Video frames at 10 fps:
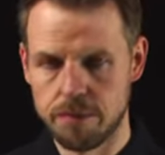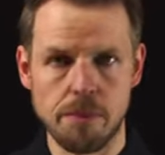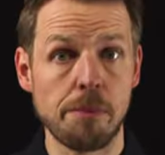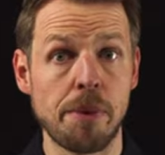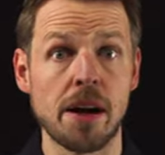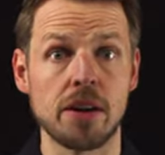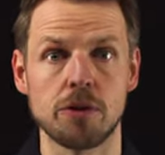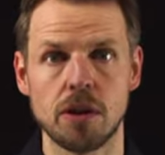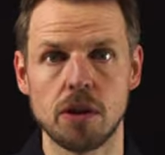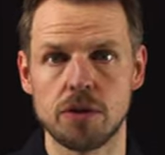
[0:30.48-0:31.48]
part of
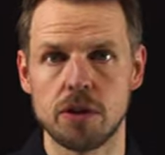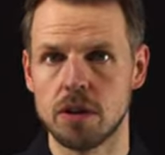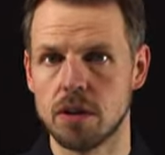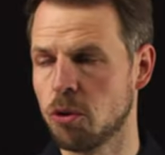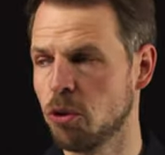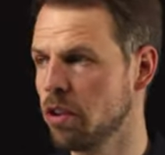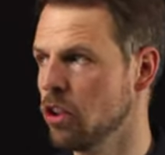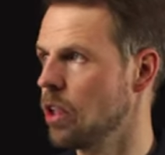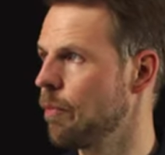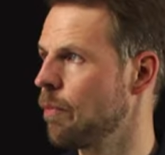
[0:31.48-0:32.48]
the procedure.
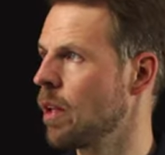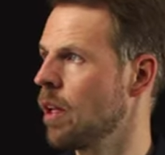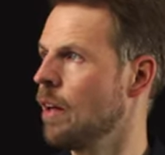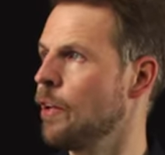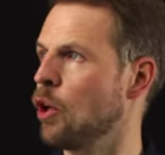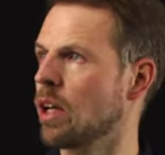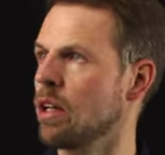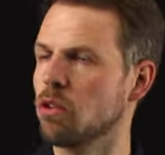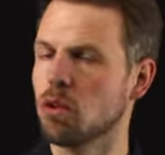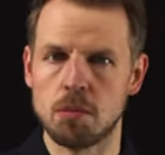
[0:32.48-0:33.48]
Okay,
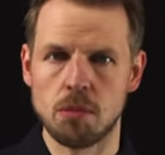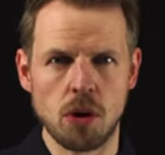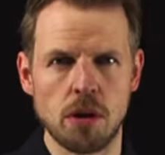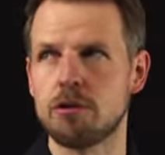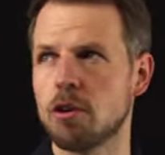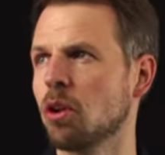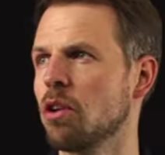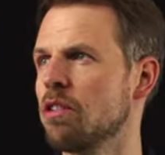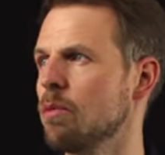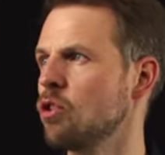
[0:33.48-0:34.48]
so more from a
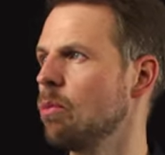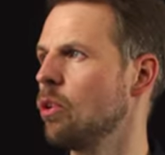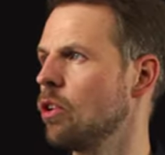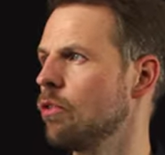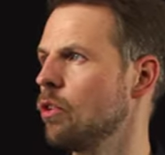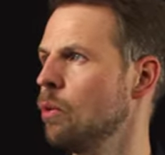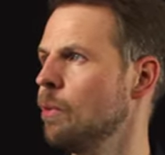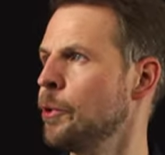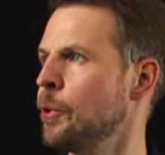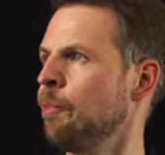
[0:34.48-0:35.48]
conceptual point of view,
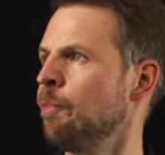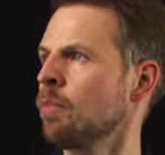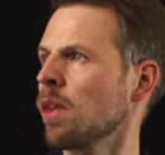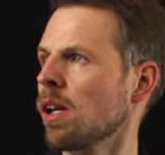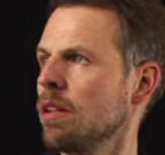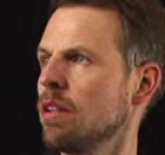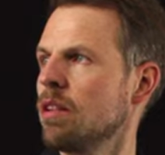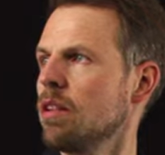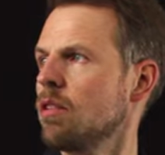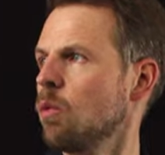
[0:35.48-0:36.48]
this
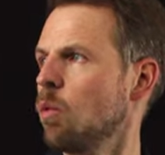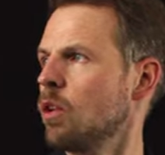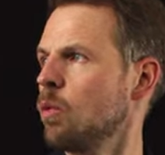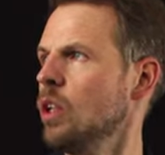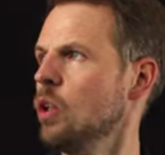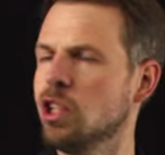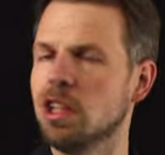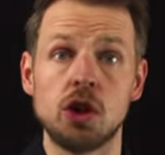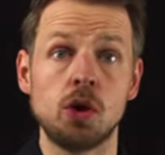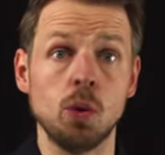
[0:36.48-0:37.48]
is what we usually
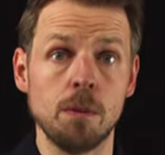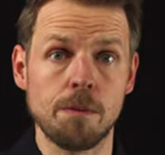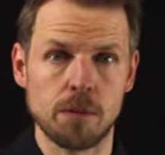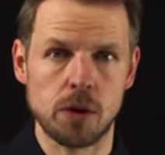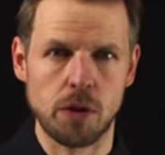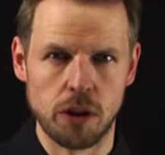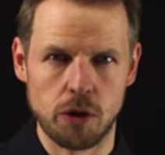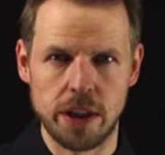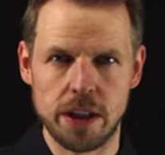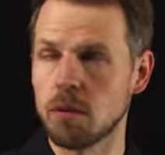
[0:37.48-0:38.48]
do during
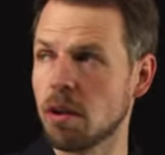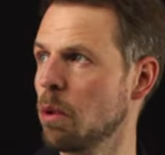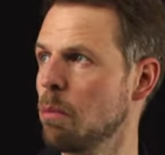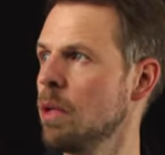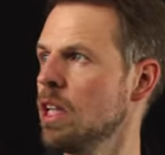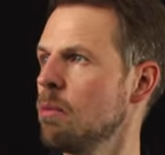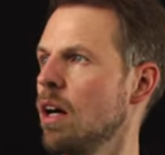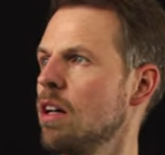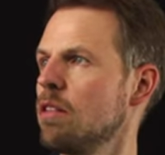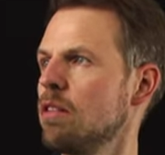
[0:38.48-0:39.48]
training, right? We
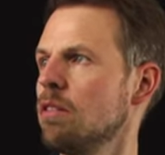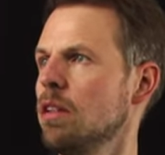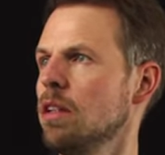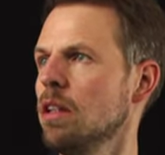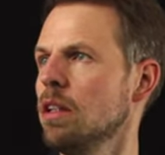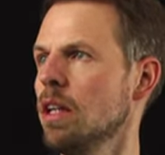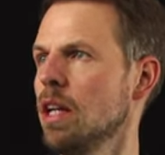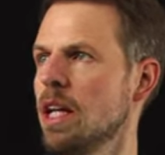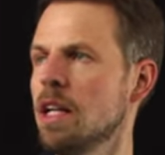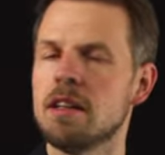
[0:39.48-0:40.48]
minimize the
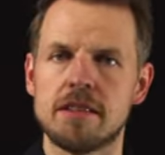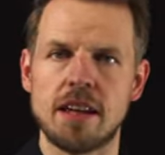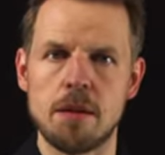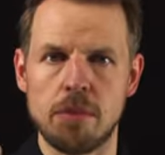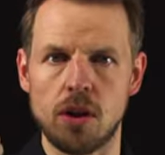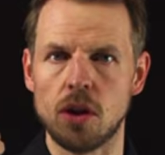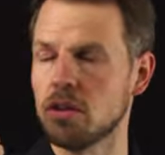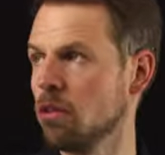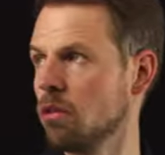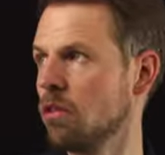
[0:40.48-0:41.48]
in-sample
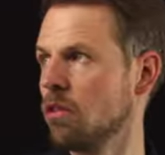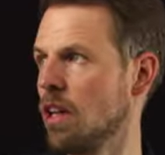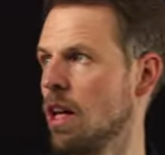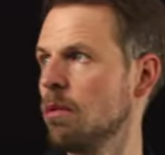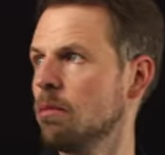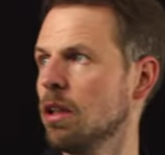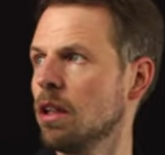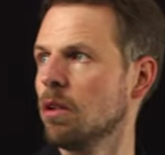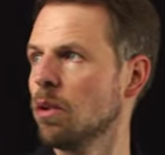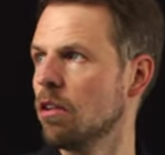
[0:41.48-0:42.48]
loss. Sample meaning
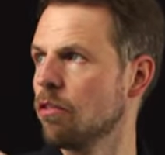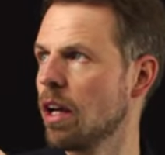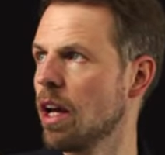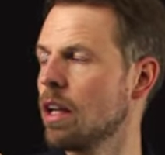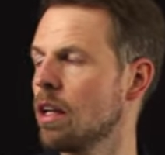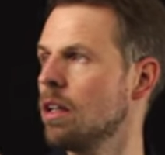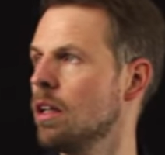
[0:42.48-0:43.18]
we have n